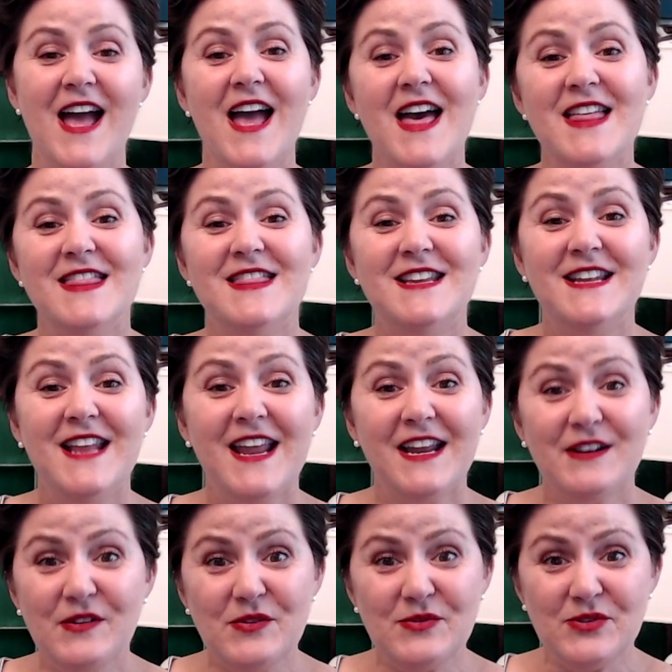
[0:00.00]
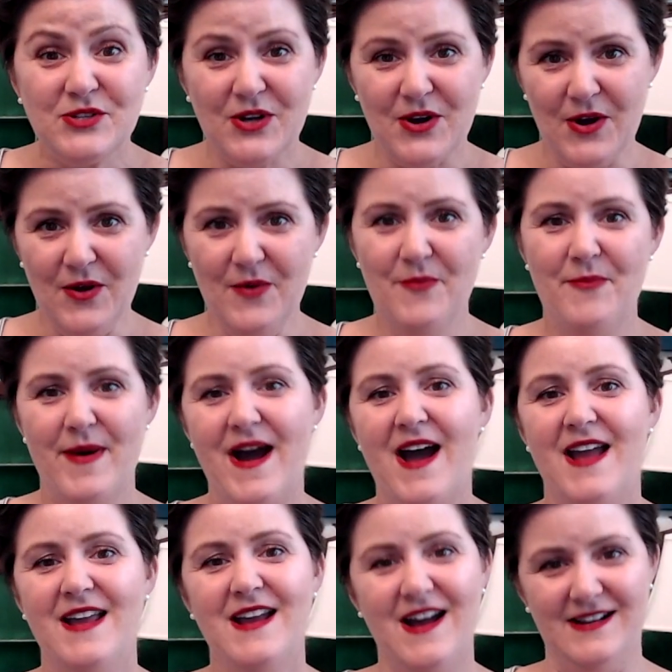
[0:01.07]
the Nanu shawl
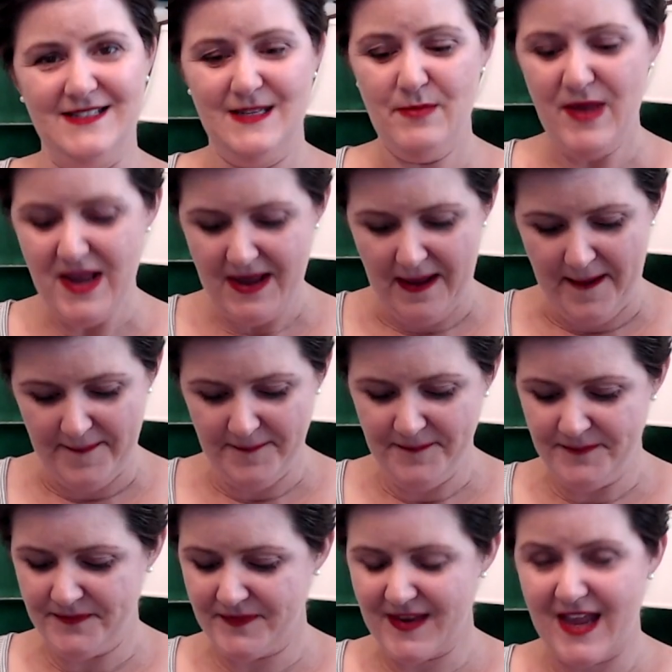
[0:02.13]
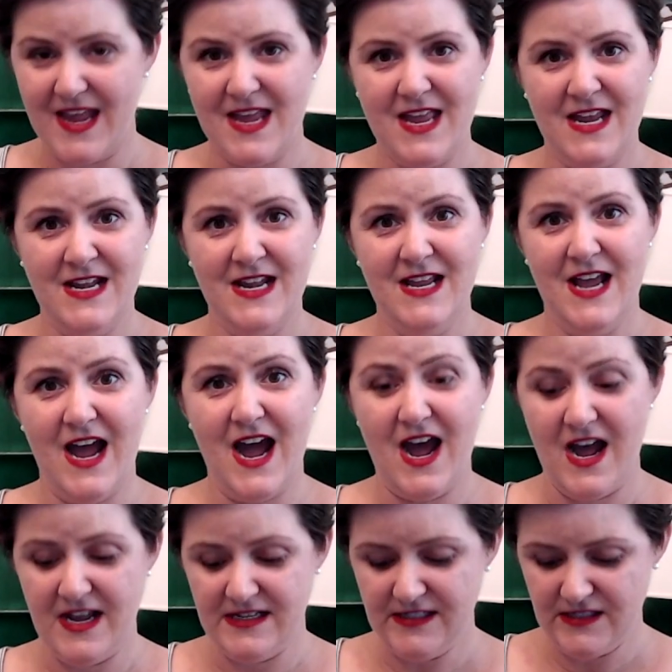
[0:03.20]
by Casa Pinka. And
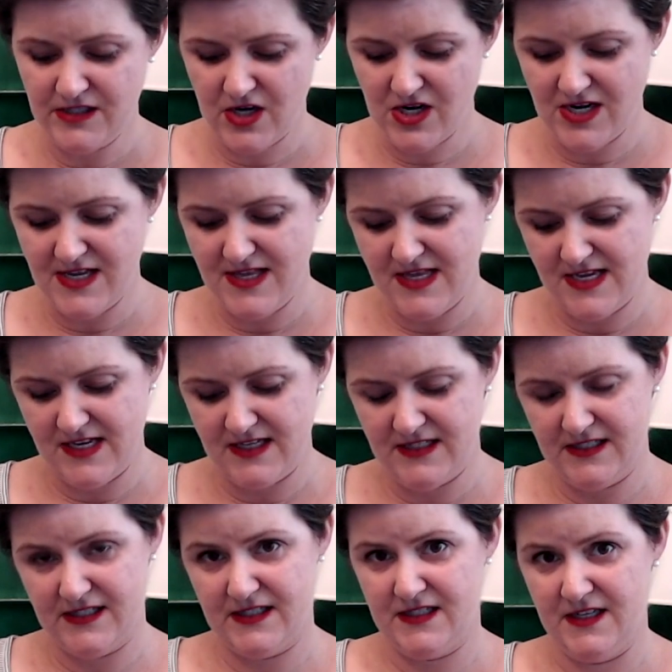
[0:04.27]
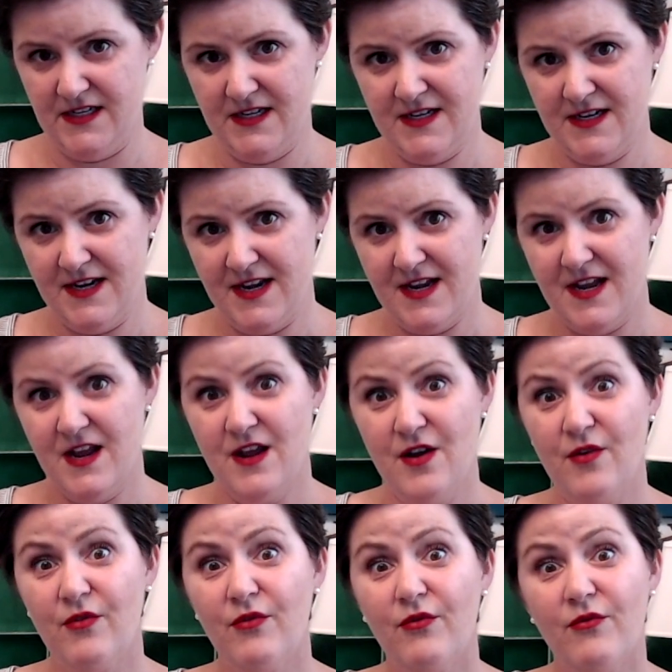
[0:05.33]
I started this
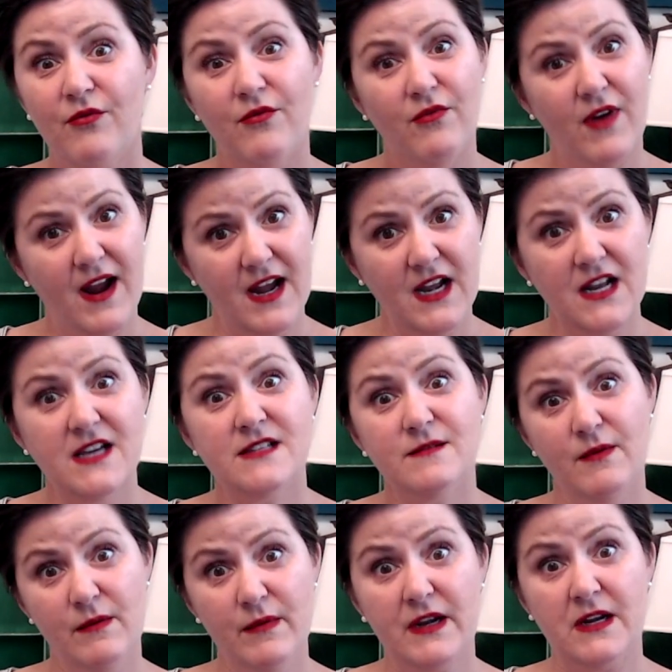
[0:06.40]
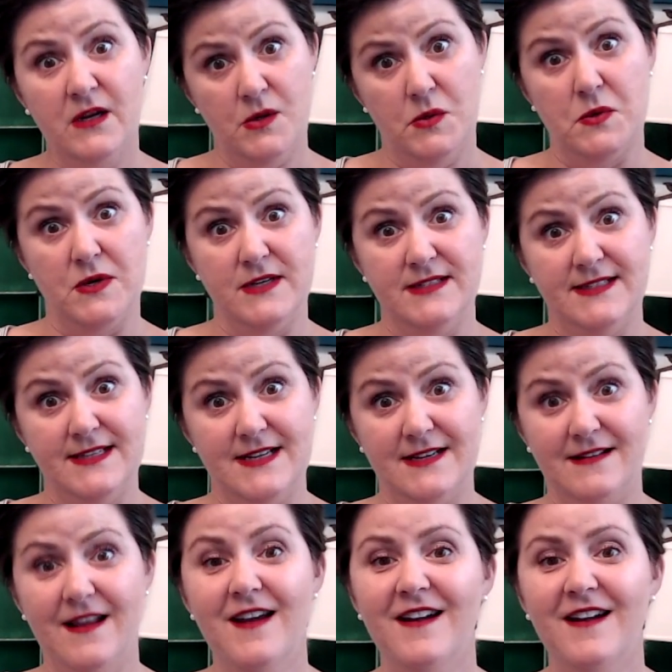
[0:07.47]
right as we went on quarantine.